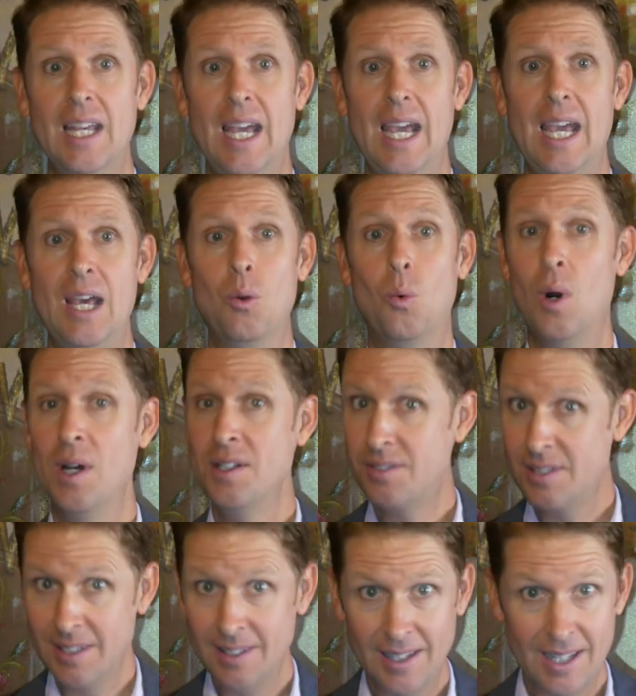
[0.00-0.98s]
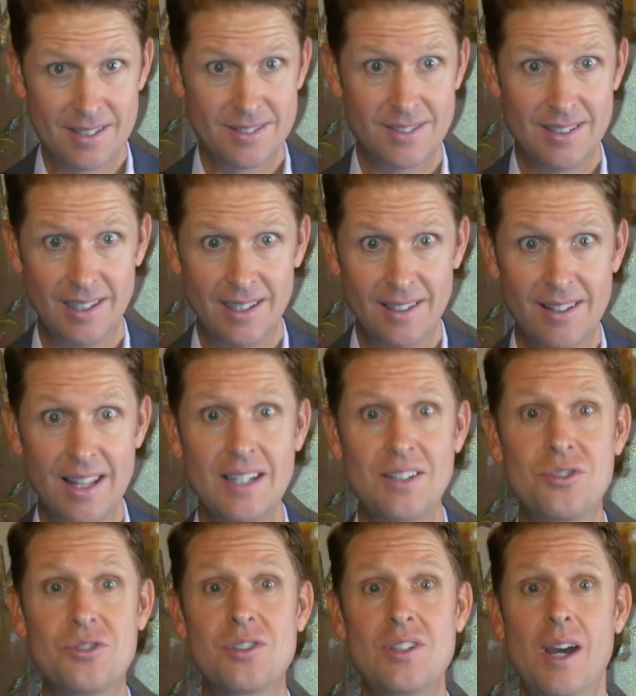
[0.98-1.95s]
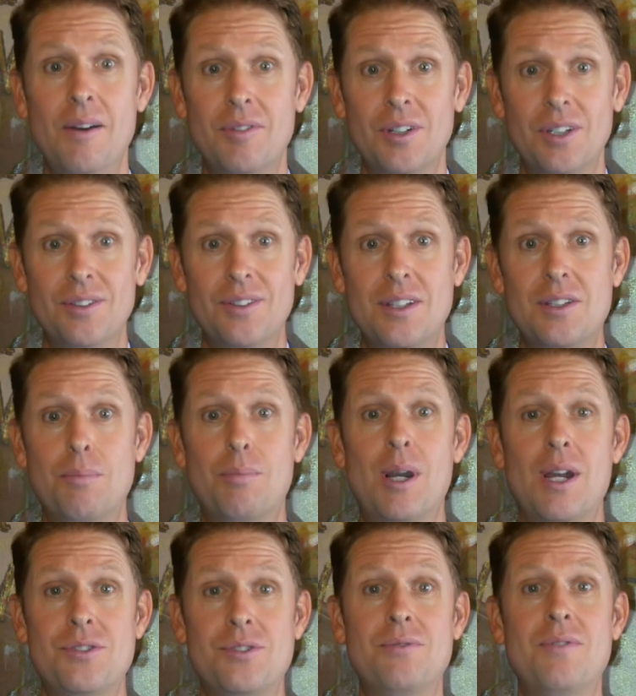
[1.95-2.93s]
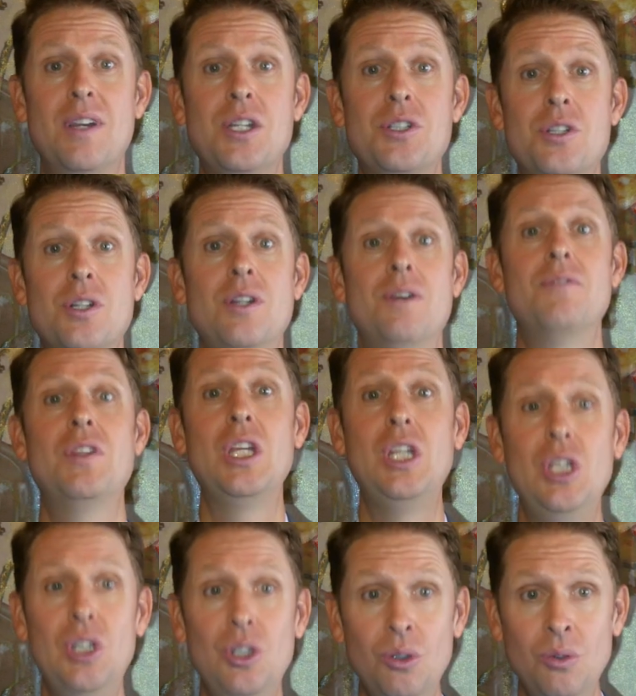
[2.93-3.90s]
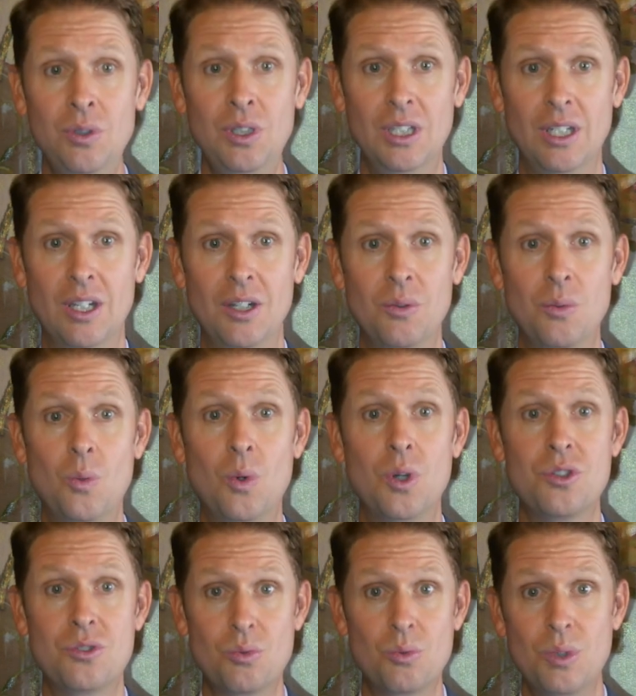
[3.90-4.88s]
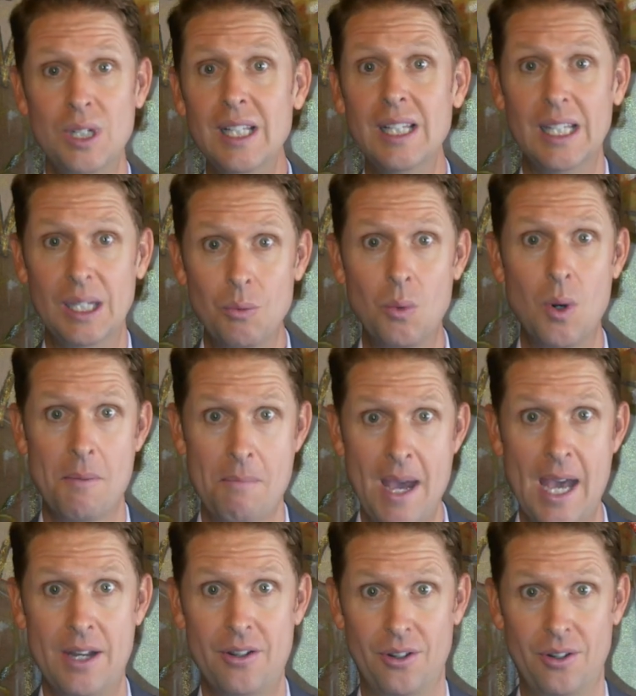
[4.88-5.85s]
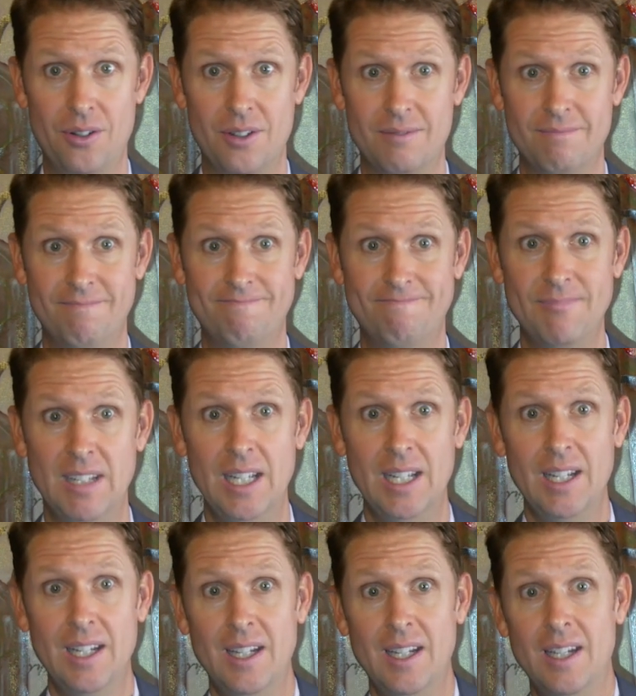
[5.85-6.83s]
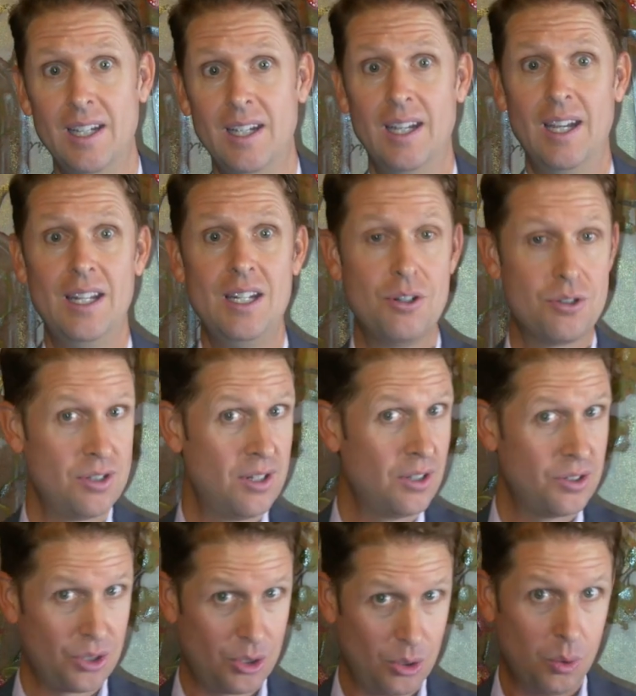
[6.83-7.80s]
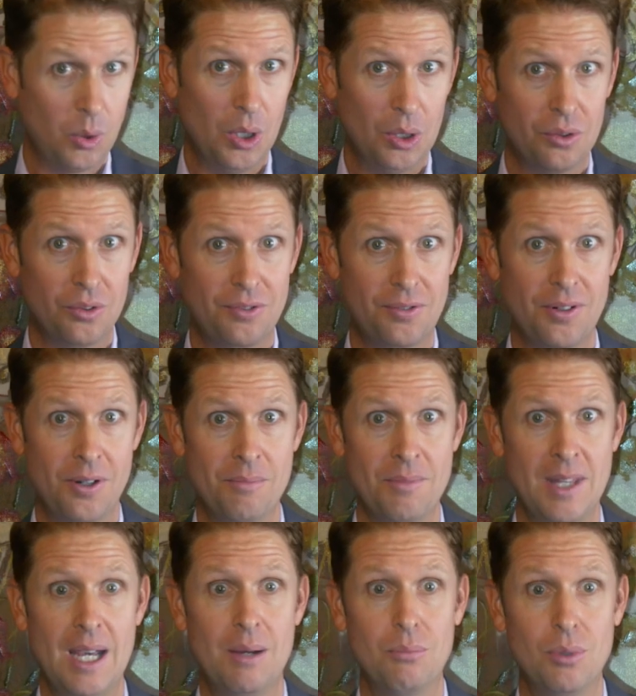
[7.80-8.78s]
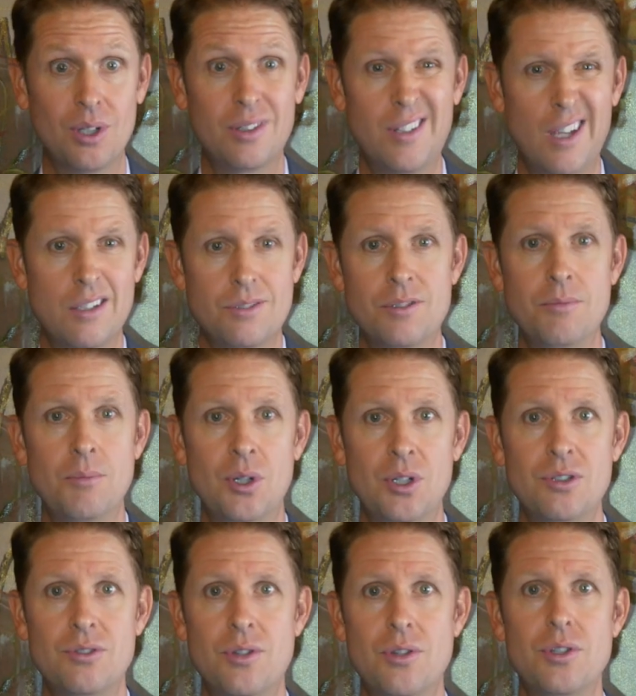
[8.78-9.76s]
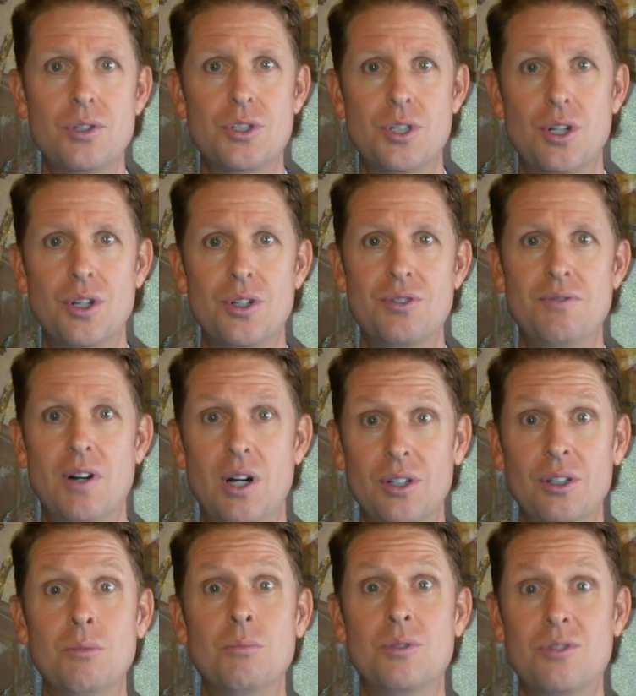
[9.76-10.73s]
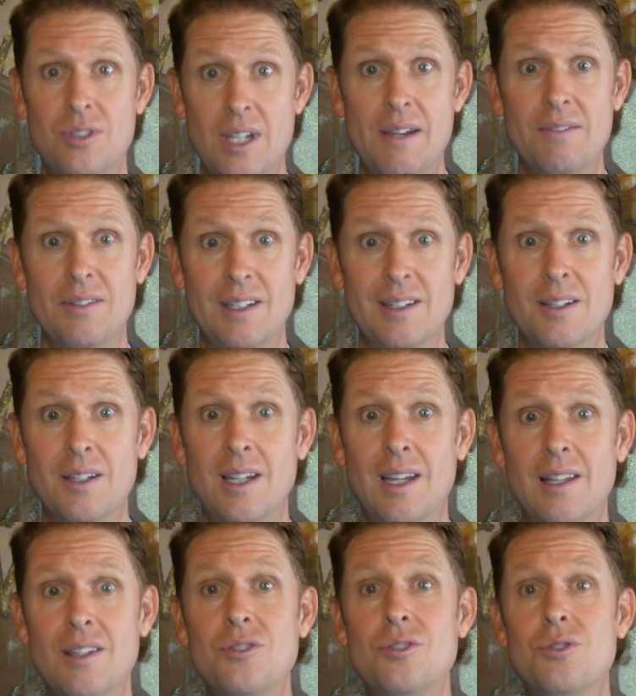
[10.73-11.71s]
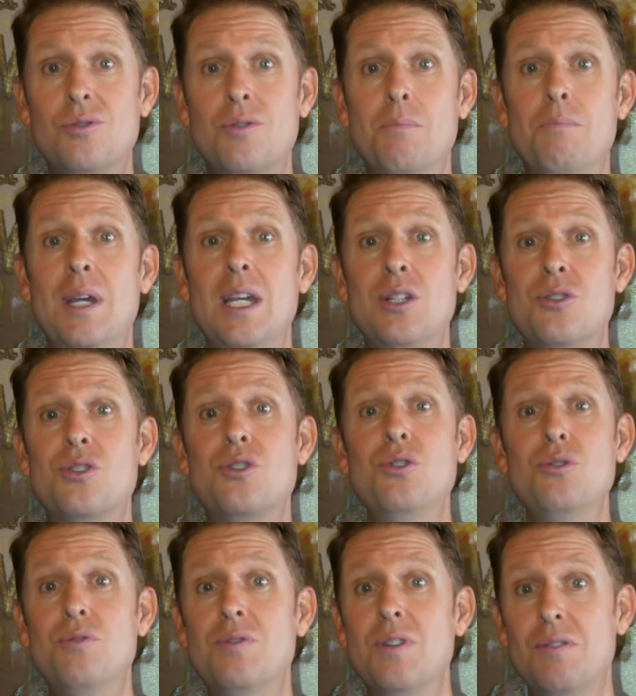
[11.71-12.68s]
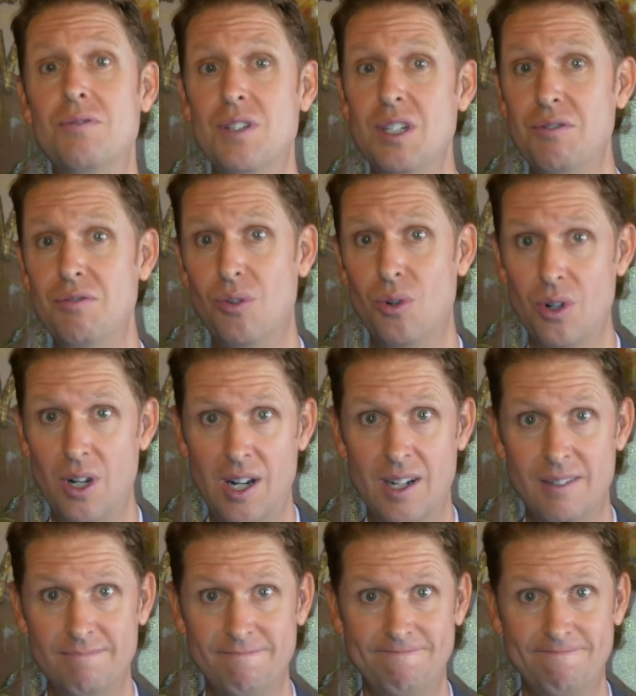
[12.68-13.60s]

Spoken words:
And once enlisted, they discovered that the preservation of the Union was really what mattered. And here's another quote from that book, Testimonies to the Church, Volume 7, and this is from page 254.